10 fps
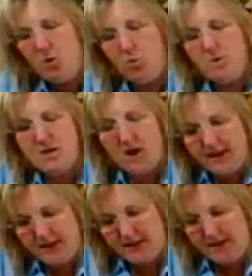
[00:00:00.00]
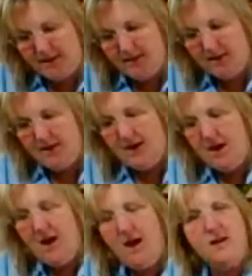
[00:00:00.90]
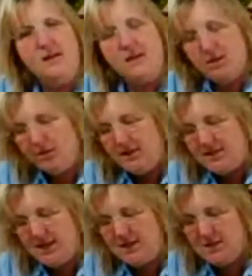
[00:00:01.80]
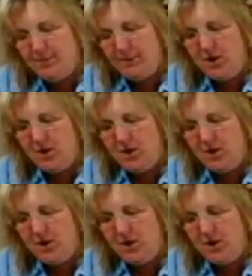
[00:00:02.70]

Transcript: was not in, and he literally said to me,